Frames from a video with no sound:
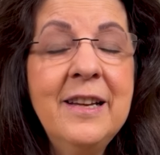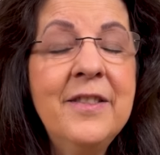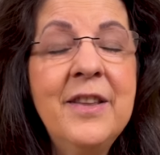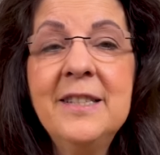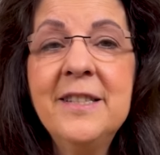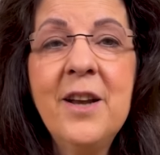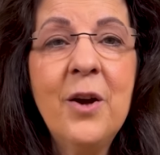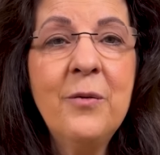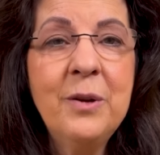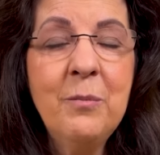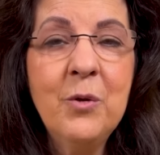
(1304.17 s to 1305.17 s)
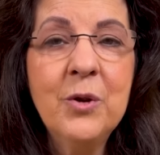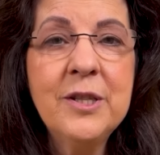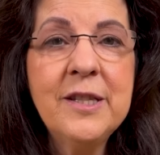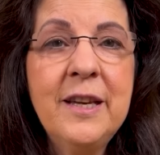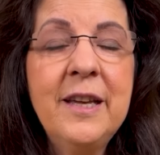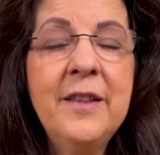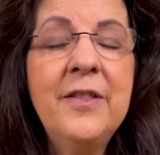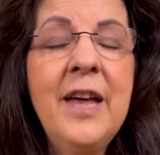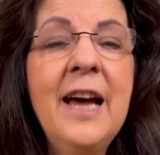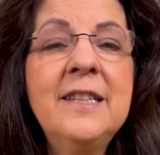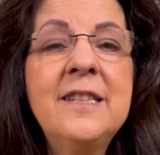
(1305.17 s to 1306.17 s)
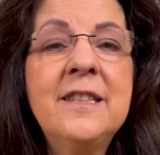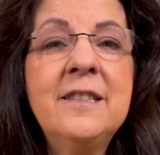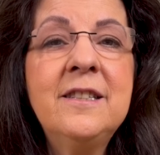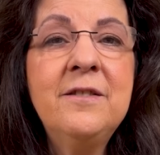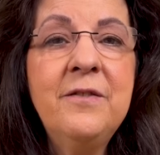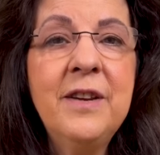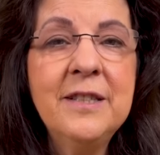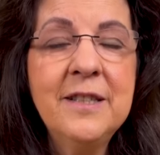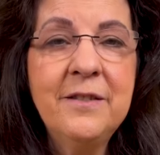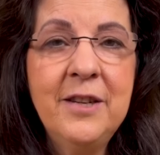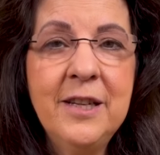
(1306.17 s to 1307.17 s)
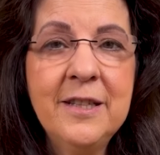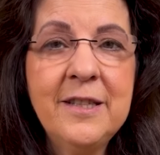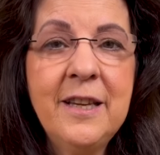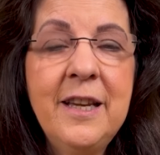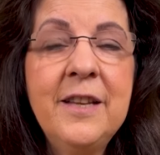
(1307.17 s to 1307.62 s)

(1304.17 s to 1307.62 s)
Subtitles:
That's not remorse. That's defensiveness.